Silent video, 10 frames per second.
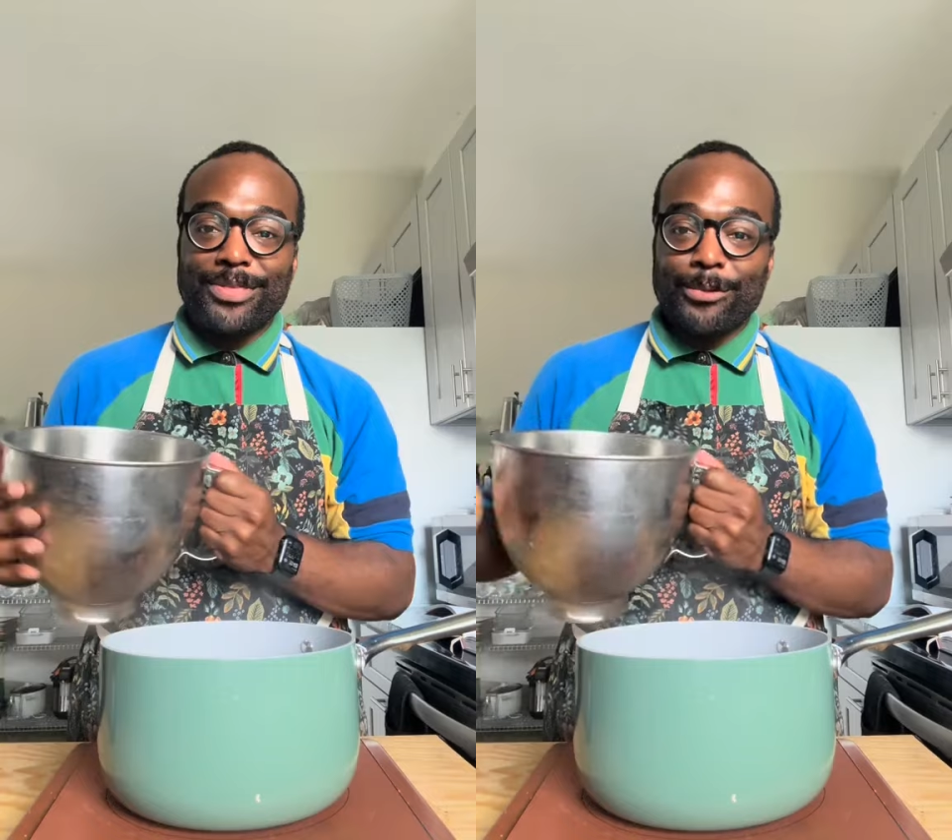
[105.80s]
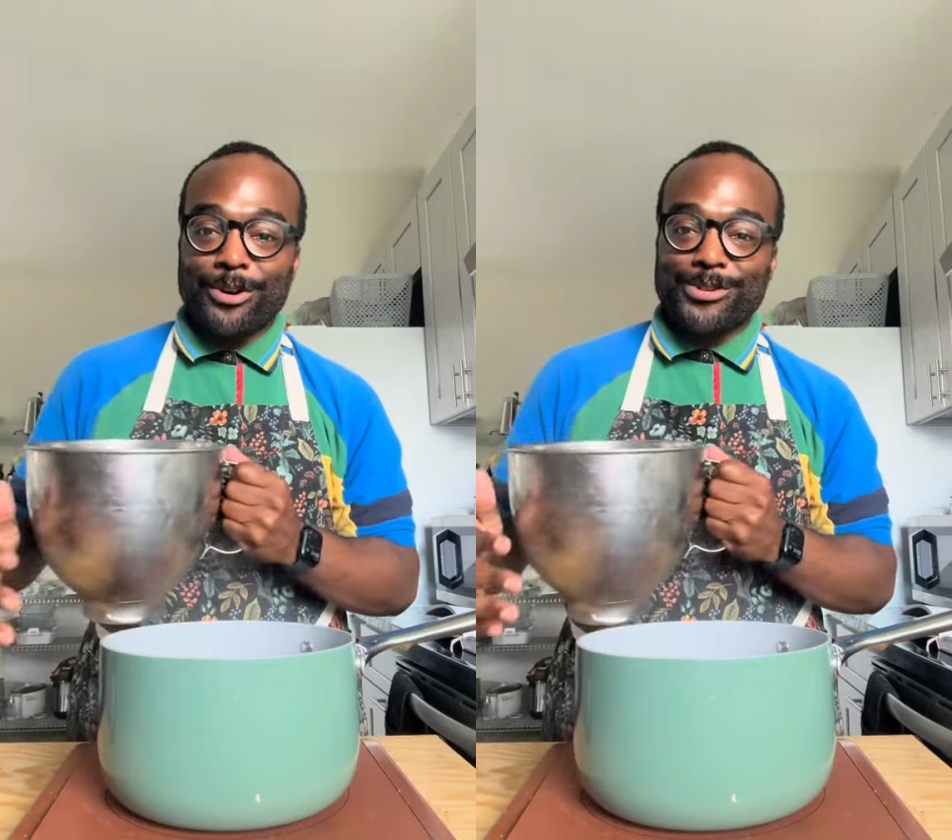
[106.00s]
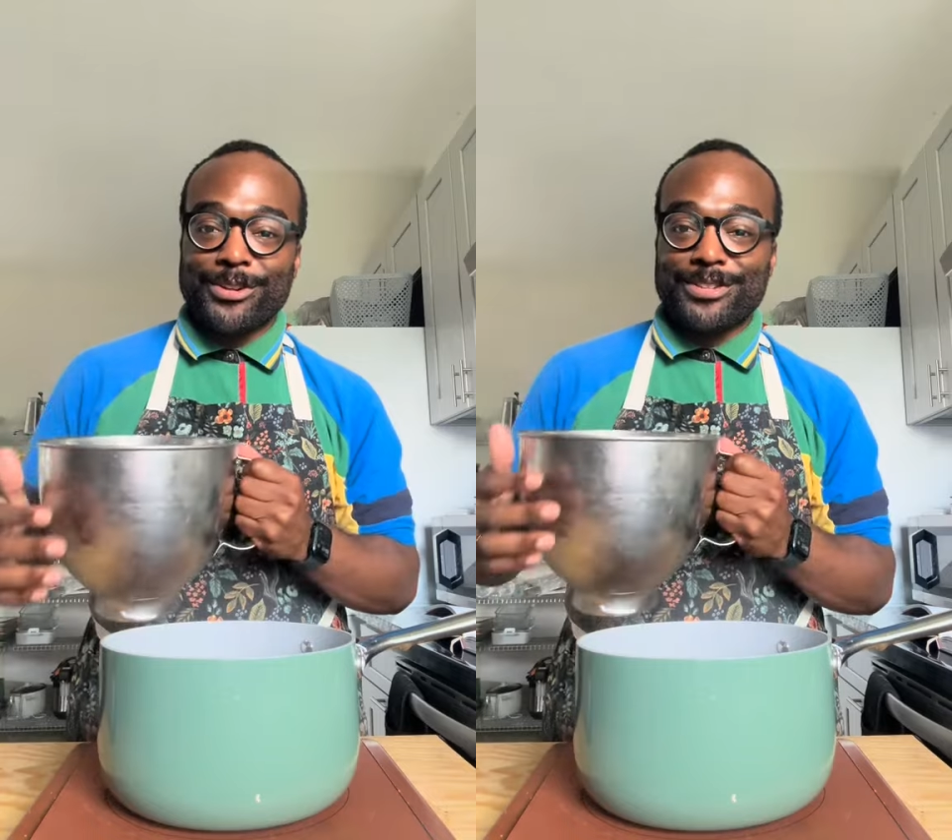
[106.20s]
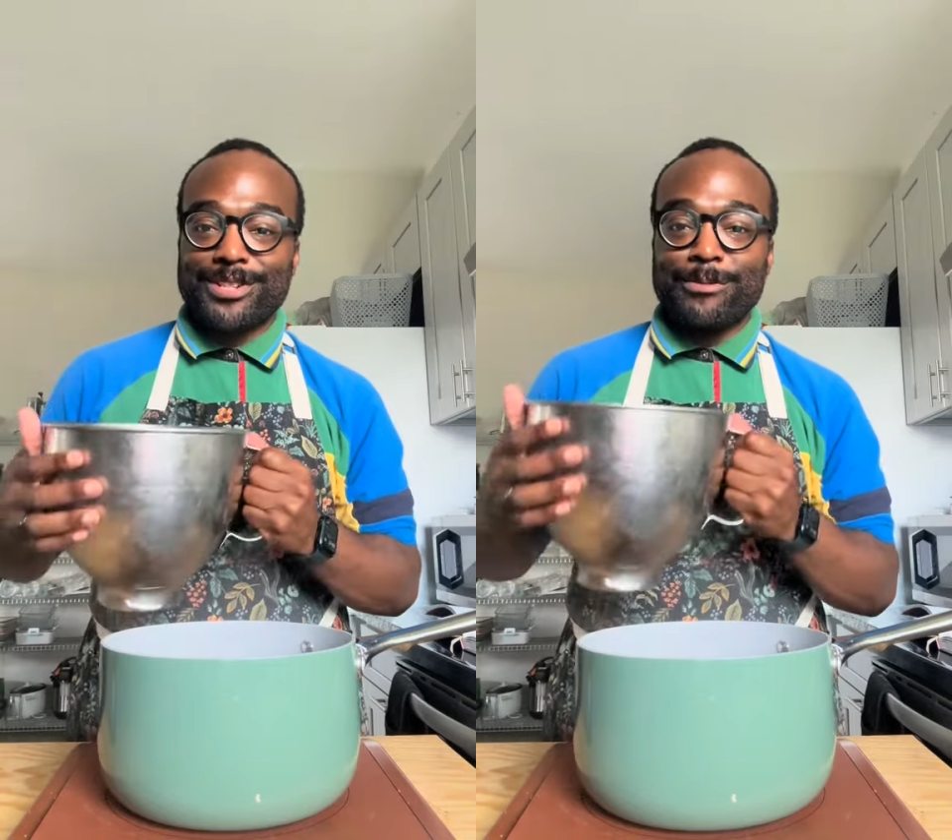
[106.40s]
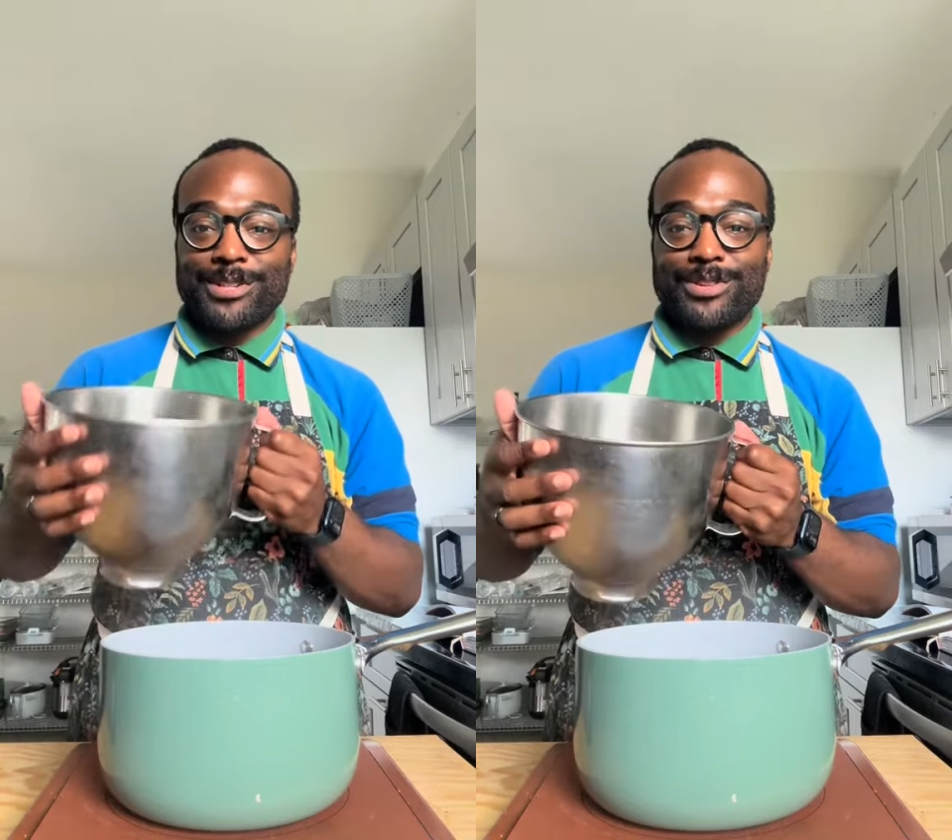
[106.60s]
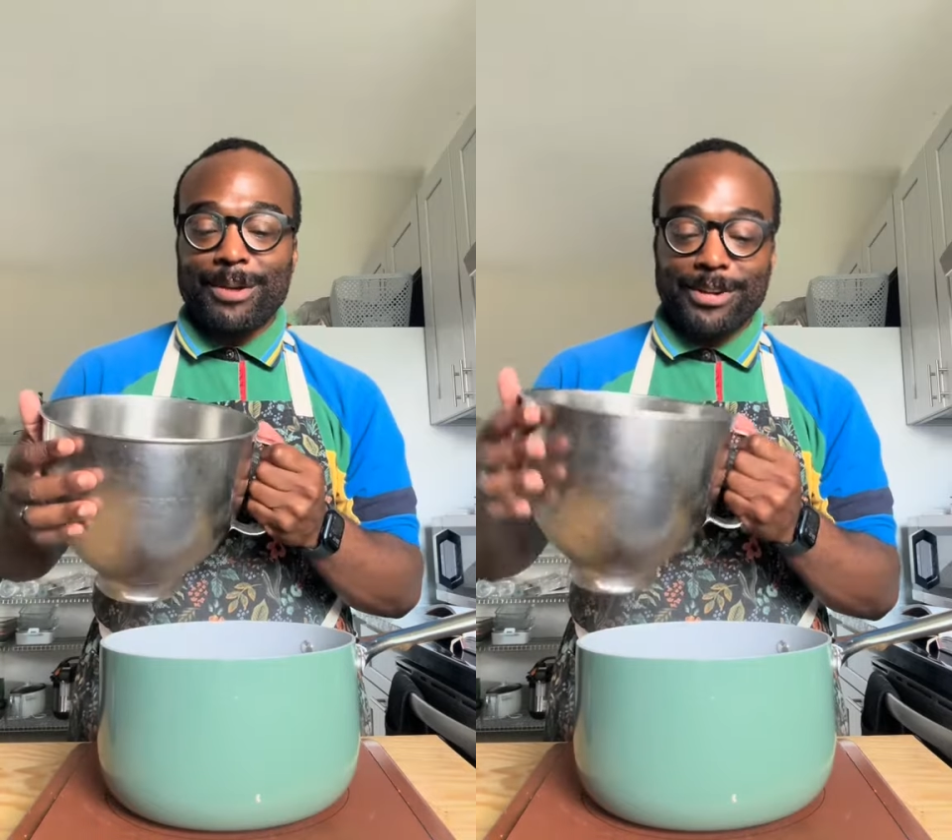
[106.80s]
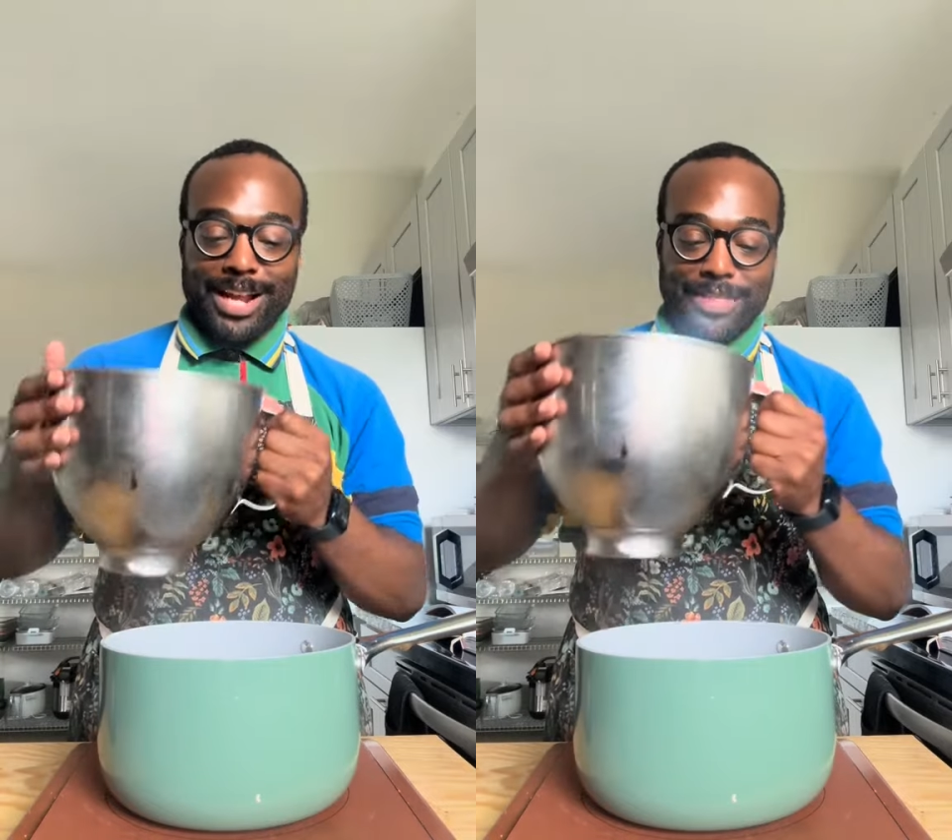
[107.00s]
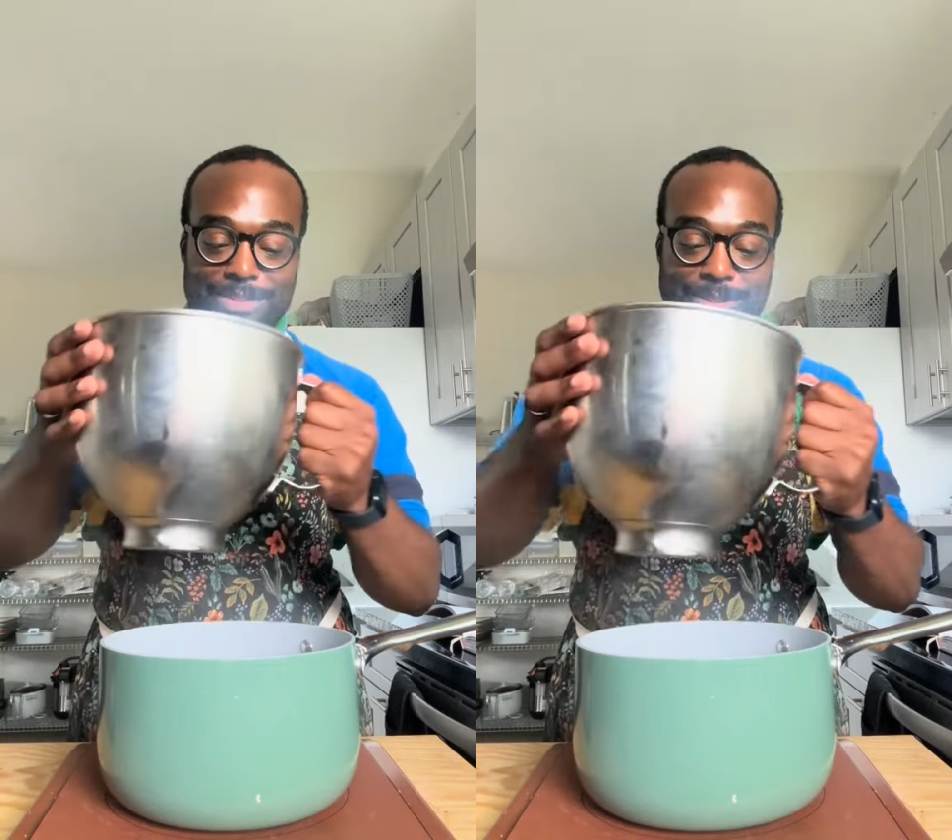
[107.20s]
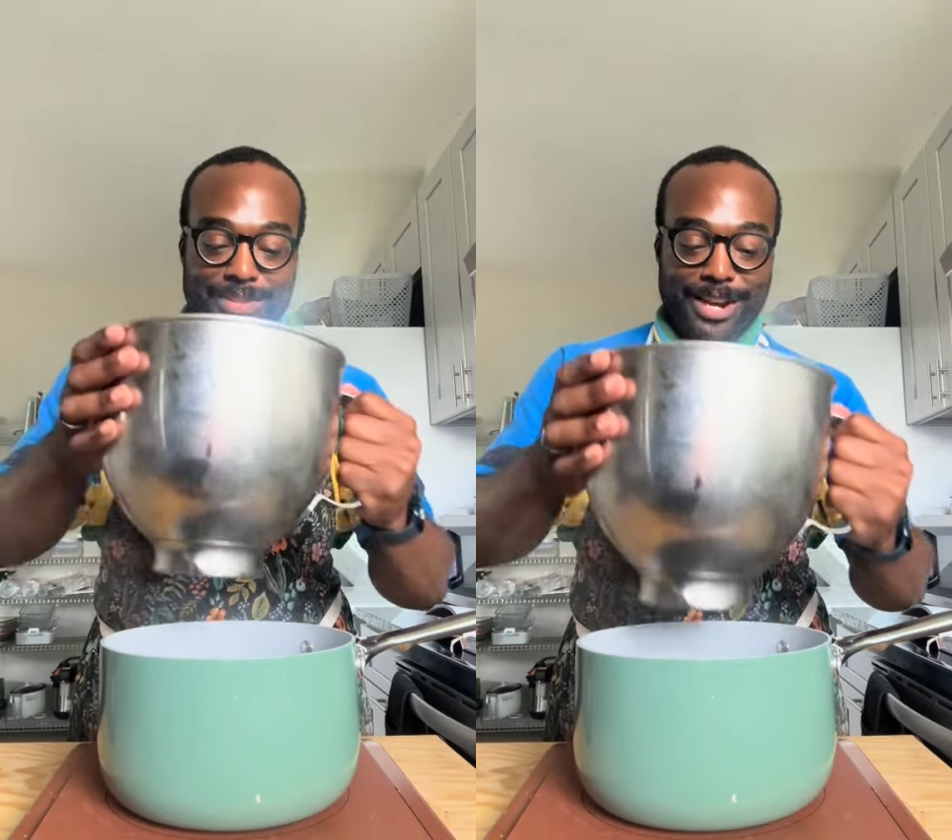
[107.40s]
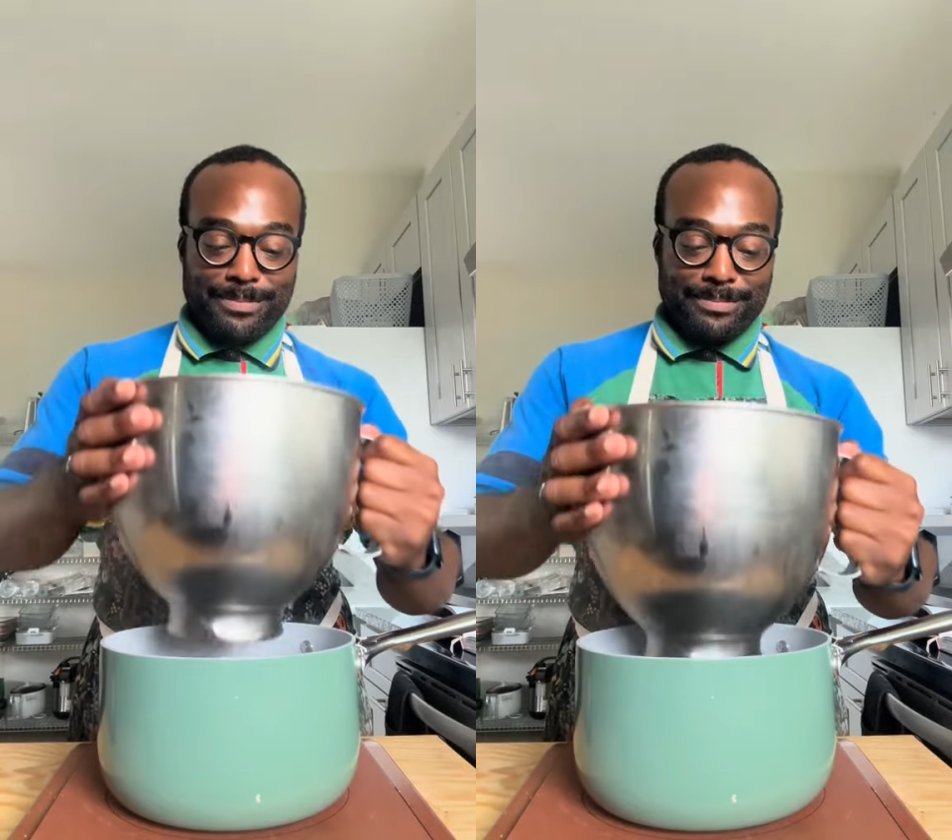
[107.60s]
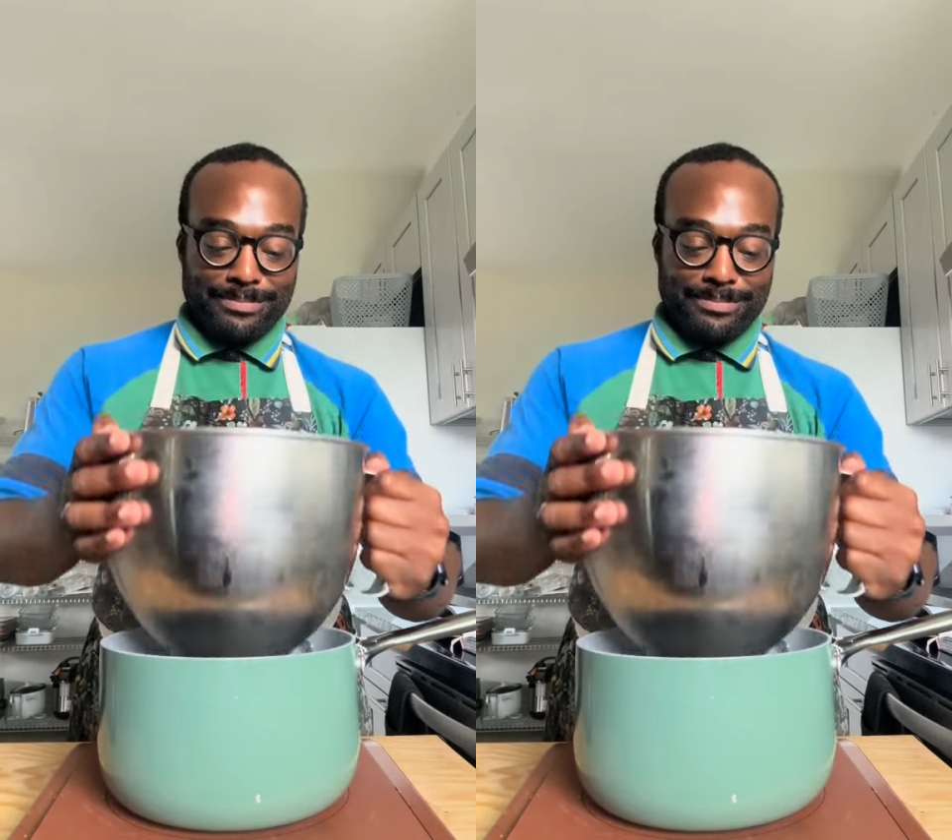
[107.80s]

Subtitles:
The water started simmering, so now I'm going to add this on top.